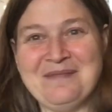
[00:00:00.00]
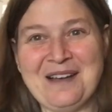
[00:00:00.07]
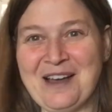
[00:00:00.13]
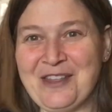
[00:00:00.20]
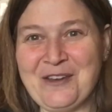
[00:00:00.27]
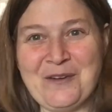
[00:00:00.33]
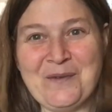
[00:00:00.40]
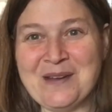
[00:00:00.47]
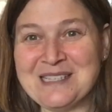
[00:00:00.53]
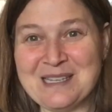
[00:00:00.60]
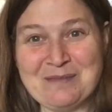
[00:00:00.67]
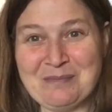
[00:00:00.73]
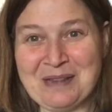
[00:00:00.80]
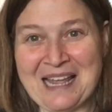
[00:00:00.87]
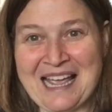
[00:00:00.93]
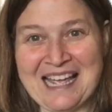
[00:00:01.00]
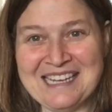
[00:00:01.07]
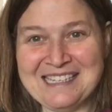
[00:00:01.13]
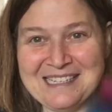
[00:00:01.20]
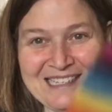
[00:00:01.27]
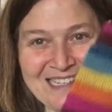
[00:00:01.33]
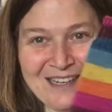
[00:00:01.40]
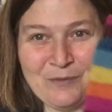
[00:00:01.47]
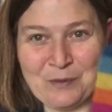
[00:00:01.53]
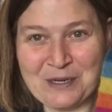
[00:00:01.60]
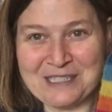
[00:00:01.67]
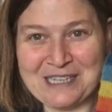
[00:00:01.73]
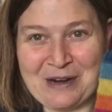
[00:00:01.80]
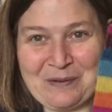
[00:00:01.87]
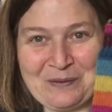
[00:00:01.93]
Although it wasn't planned, it
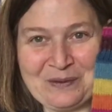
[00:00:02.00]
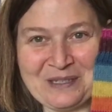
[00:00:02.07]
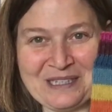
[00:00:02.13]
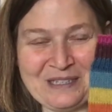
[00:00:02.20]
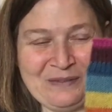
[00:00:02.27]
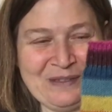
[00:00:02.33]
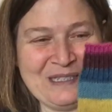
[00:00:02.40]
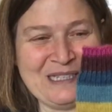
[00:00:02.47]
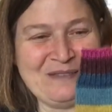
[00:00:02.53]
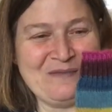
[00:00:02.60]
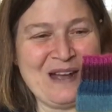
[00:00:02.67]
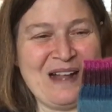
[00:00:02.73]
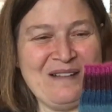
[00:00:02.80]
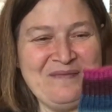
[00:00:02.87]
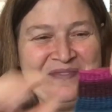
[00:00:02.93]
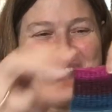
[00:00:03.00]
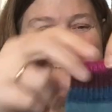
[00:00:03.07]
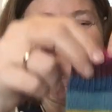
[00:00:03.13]
worked out really, really well.